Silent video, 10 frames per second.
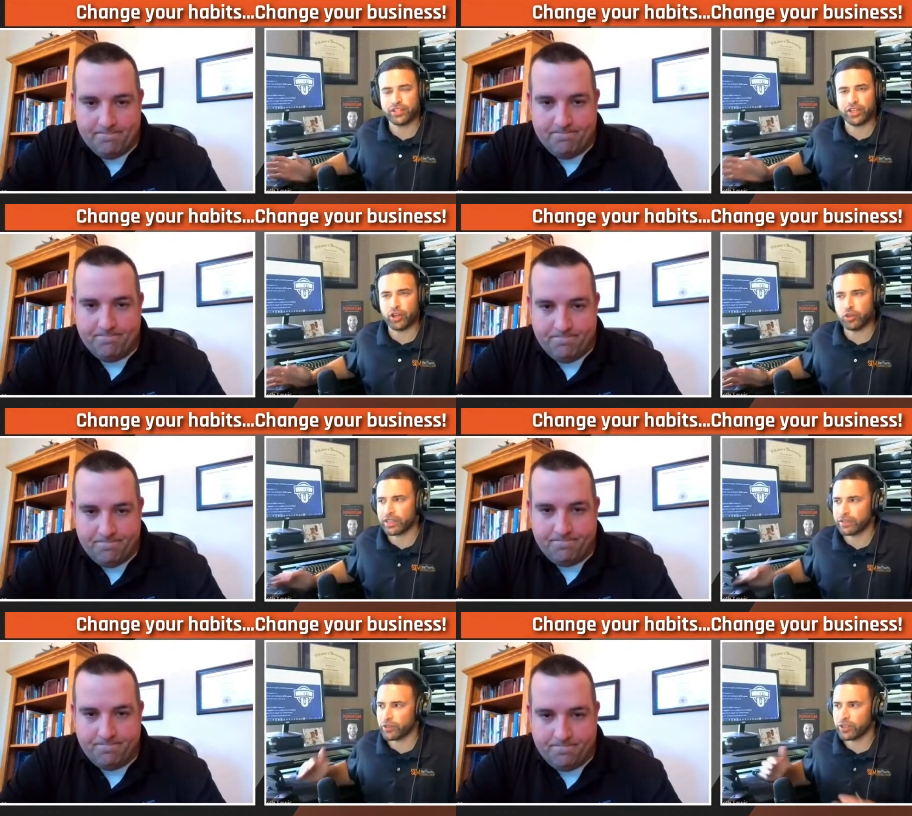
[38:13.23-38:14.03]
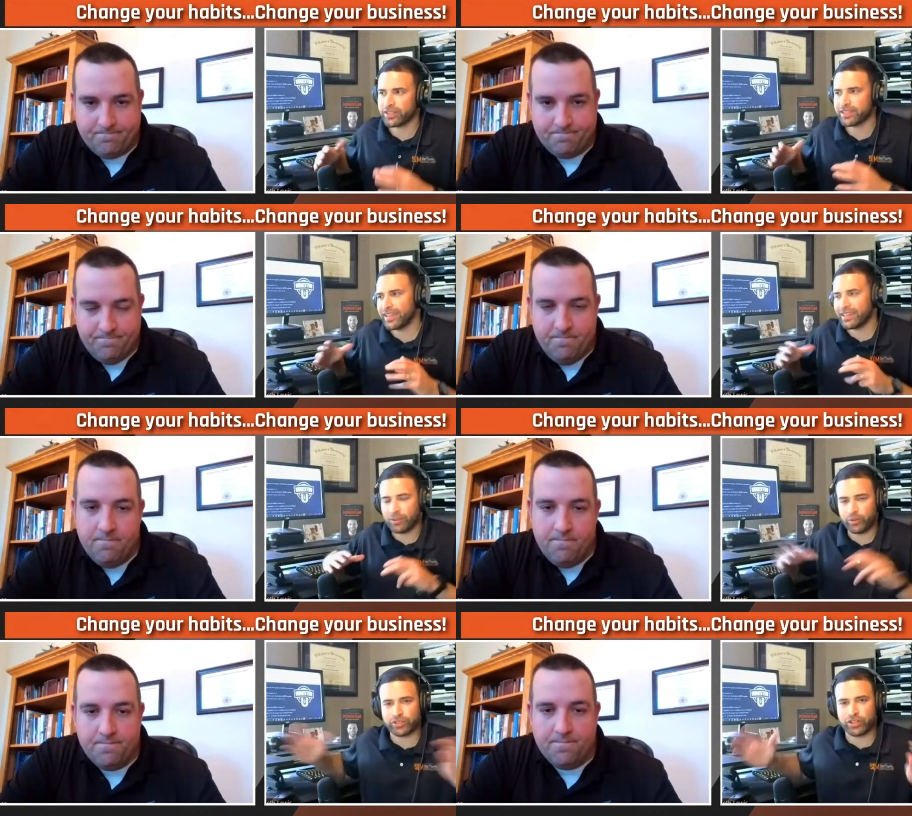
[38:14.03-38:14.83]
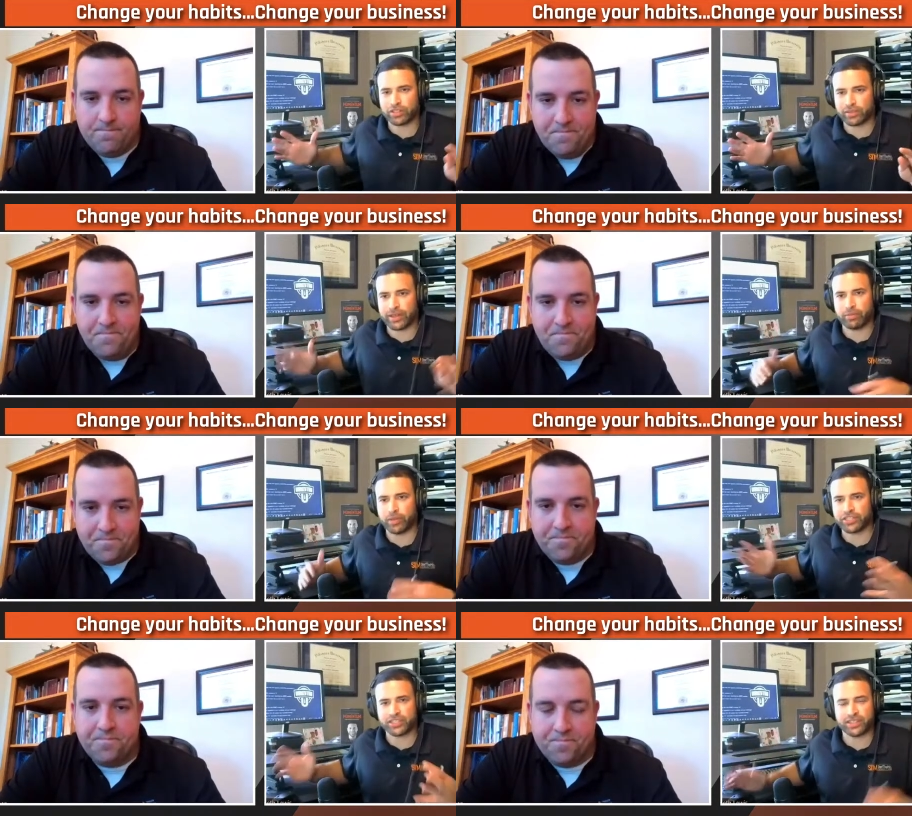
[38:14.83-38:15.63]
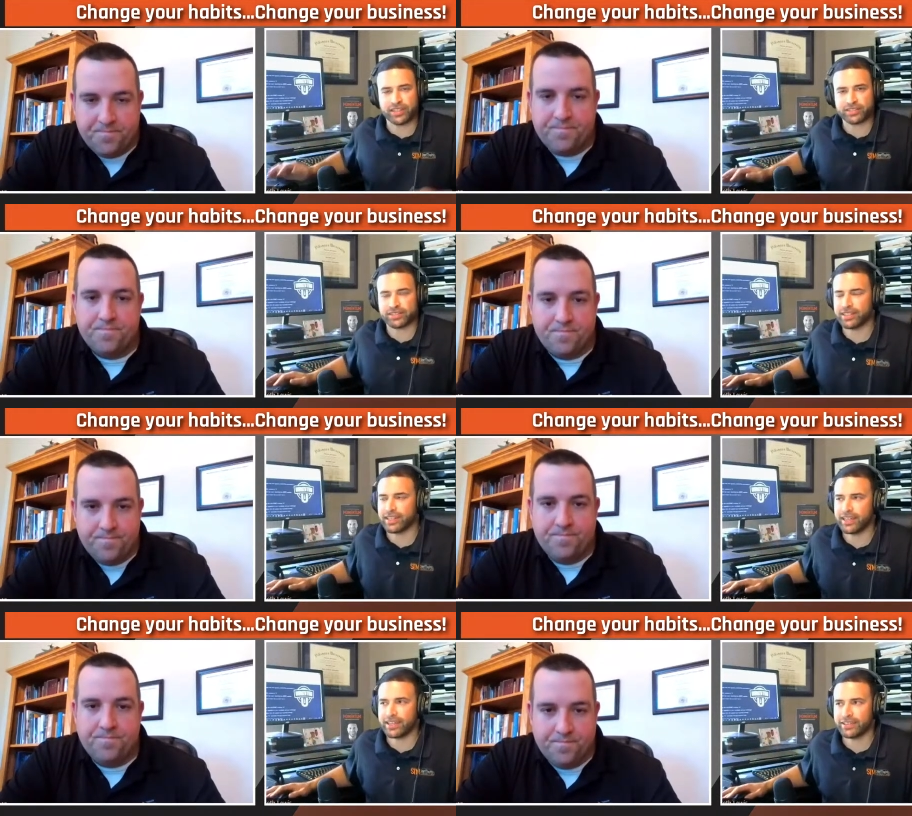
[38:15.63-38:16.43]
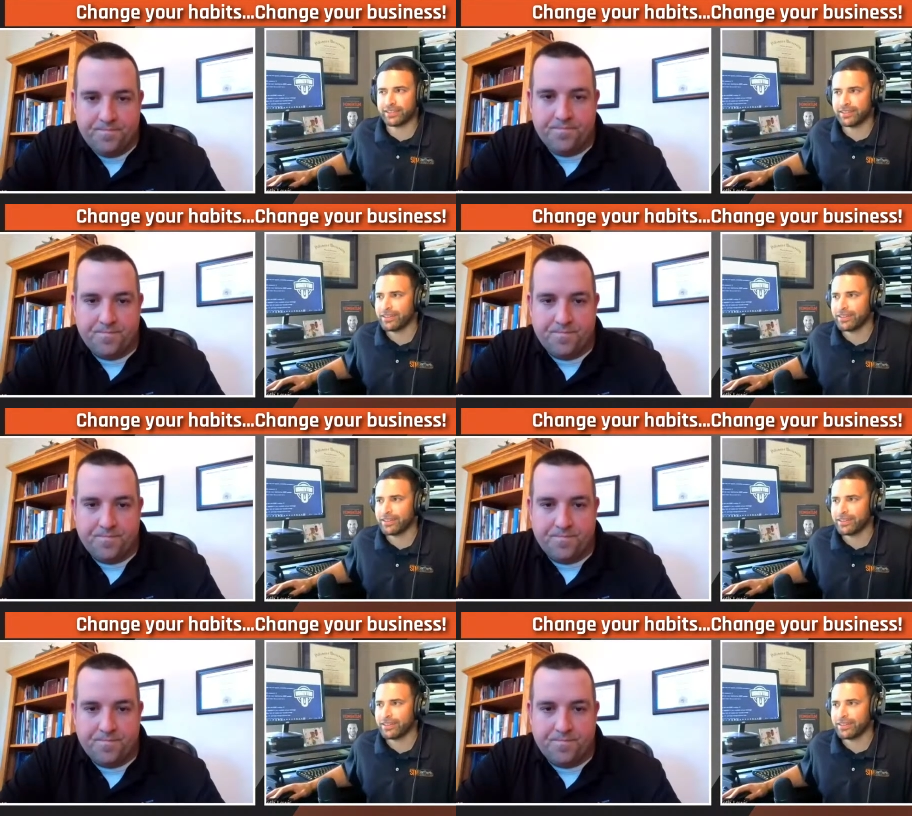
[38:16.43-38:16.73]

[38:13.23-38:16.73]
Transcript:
Speaker 1: to know? Like, if you could say, you know, we talked about a bunch of things today.